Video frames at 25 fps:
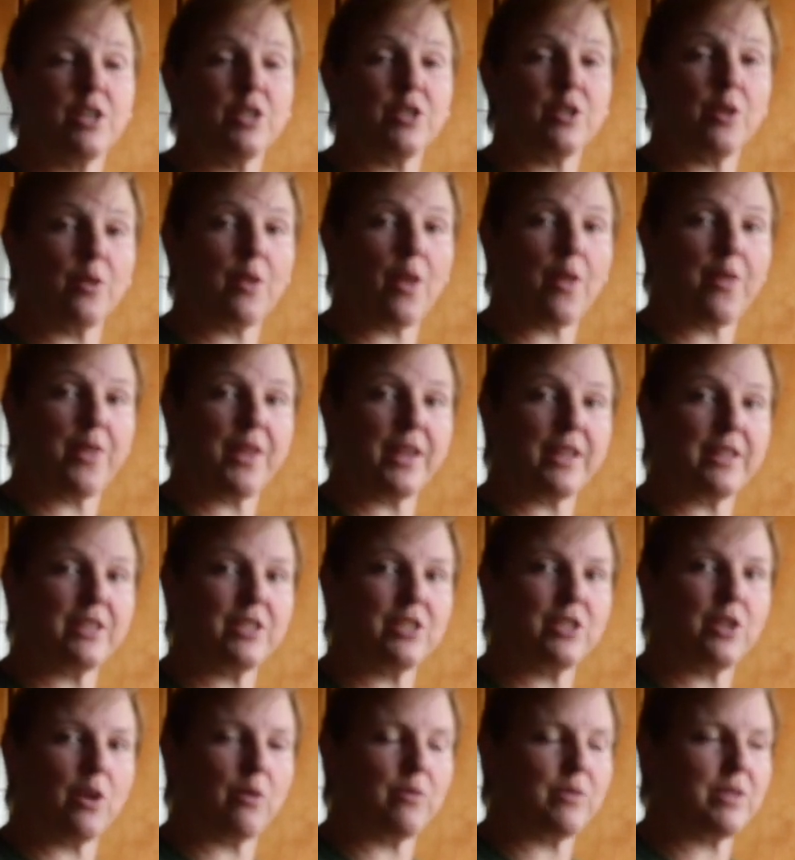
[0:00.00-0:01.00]
so that
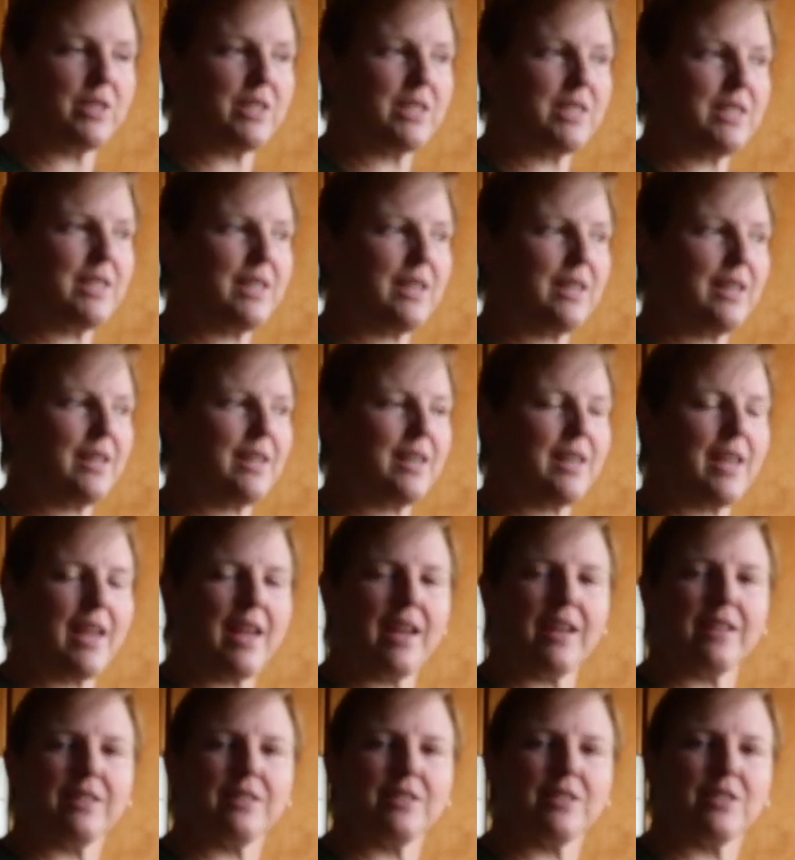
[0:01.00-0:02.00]
things don't stick
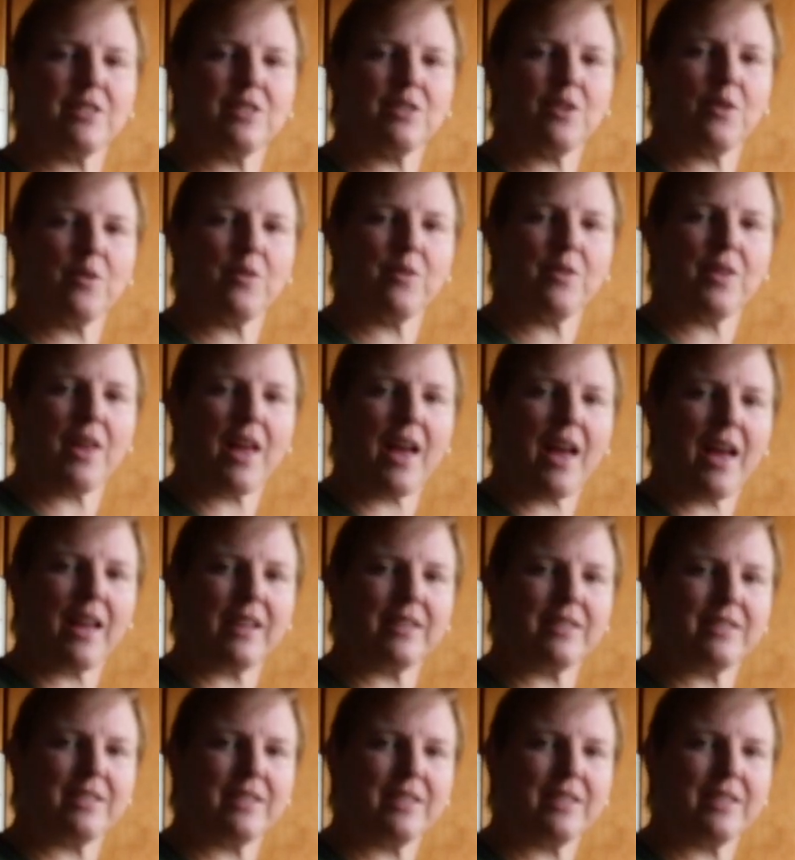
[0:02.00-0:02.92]
and so that